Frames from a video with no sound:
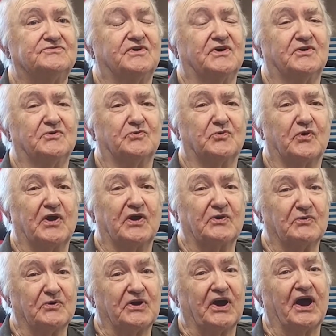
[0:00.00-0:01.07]
in
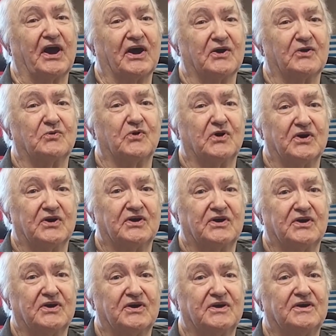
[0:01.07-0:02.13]
Renwick, Iowa.
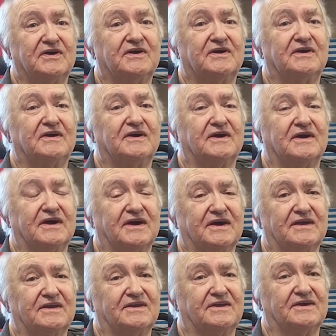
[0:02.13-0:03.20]

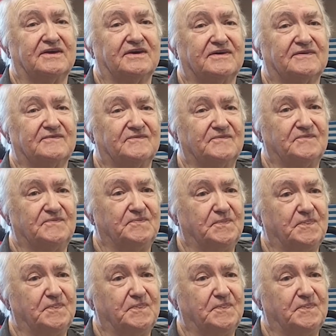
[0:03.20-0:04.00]
And um,